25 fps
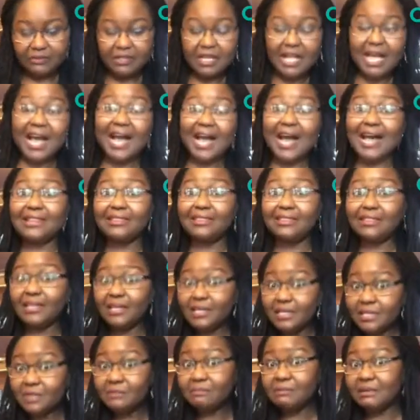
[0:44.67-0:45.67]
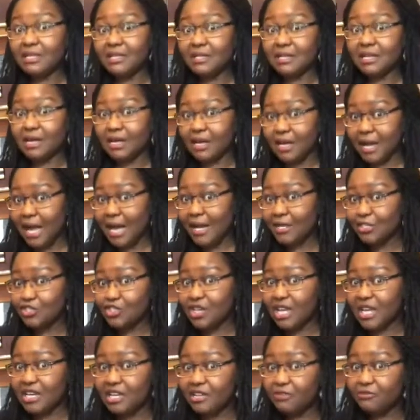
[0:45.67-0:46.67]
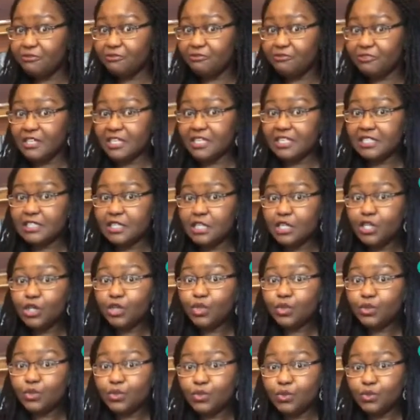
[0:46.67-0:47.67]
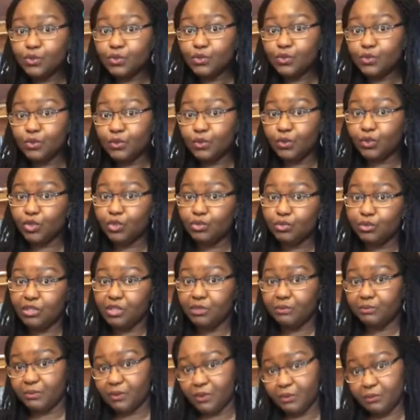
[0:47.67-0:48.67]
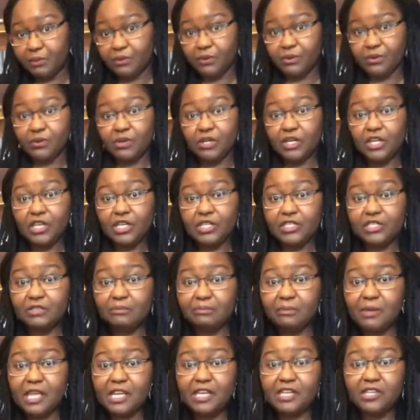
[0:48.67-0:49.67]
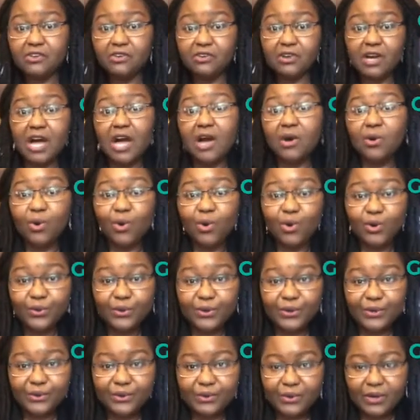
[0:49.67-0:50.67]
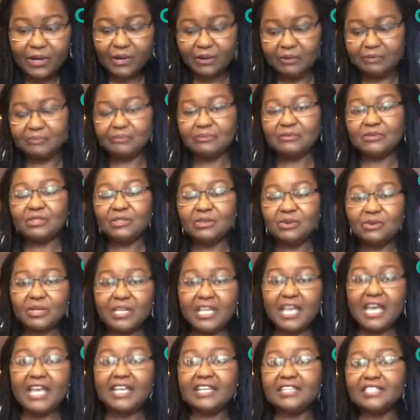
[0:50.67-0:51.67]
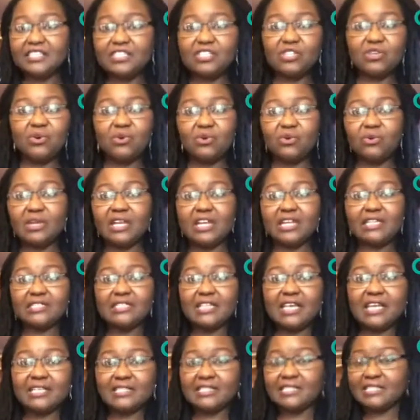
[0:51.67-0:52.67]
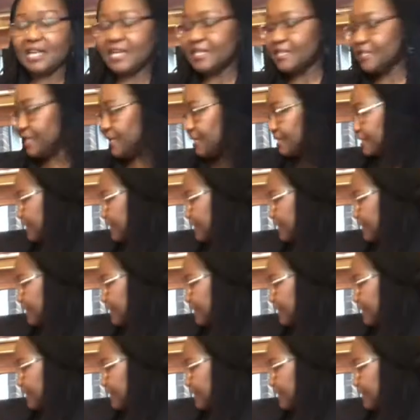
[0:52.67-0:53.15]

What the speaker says: And this meal can actually feed 2 to 3 people, depending on how hungry you are. Okay, so let's get started.